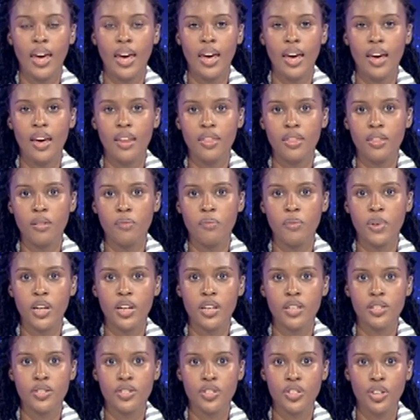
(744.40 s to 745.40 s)
And the
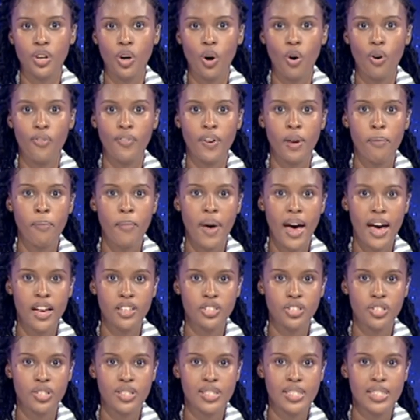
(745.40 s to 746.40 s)
Minister of
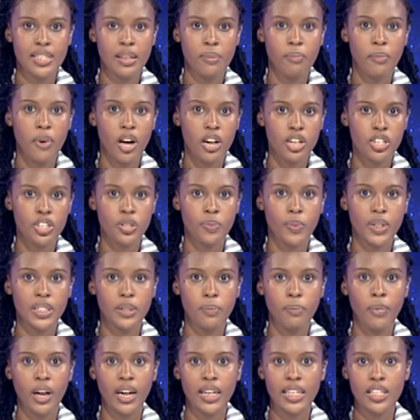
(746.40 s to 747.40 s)
Emergency Management,
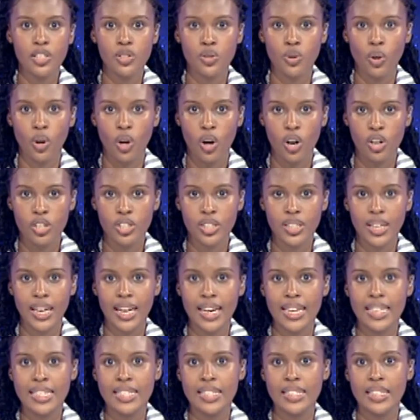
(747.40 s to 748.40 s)
Marie-Sorange
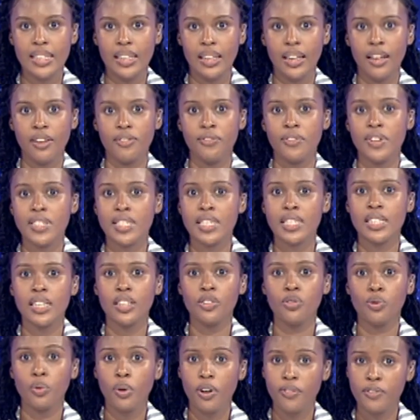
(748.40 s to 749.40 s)
Kayisire, visited
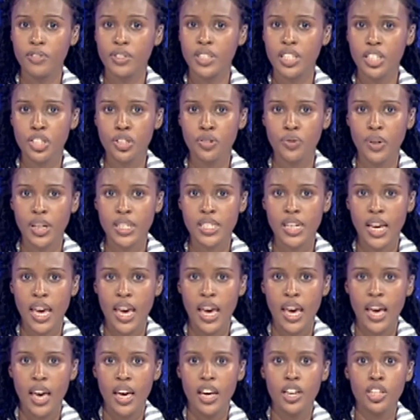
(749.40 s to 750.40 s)
Rubavu District
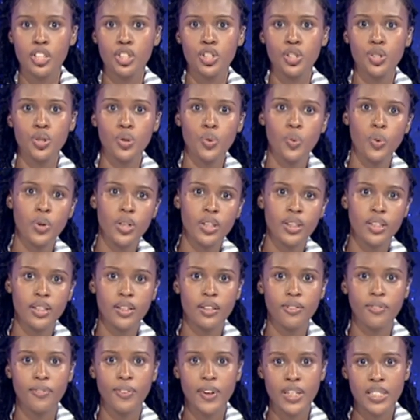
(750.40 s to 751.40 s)
and assured that
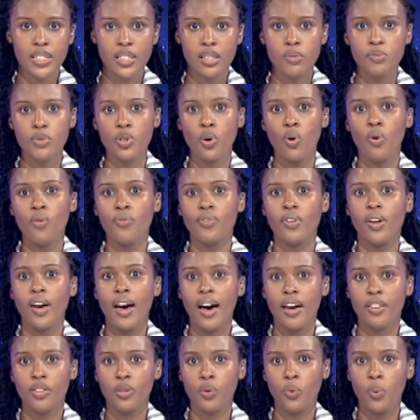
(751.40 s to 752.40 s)
the victims of the
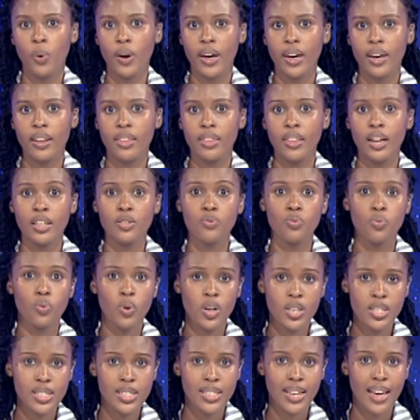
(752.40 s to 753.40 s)
earthquake that
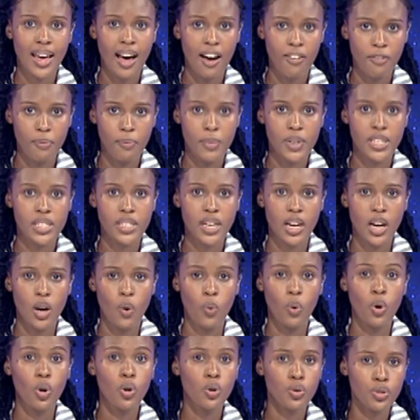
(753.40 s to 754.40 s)
Rwandan government
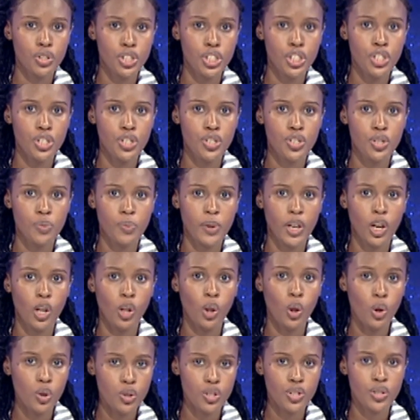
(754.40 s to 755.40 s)
will continue to be
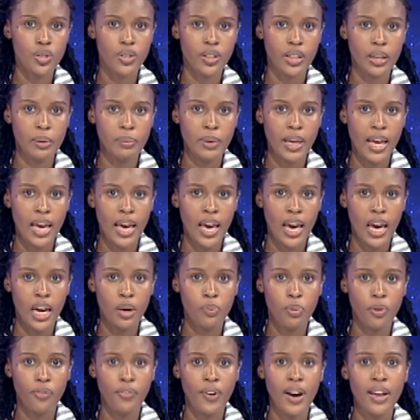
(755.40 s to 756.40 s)
close to them
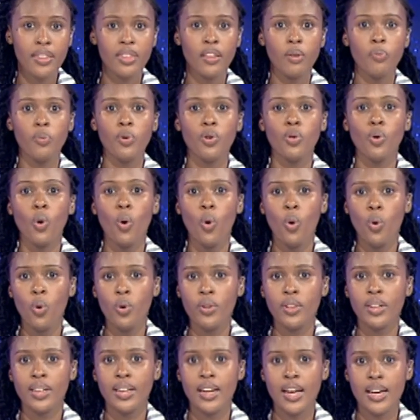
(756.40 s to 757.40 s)
and provide them with all
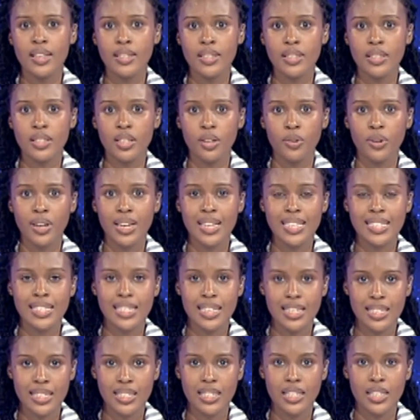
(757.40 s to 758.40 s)
the necessary
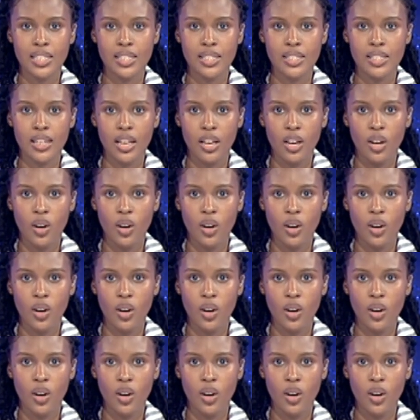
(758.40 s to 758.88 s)
assistance.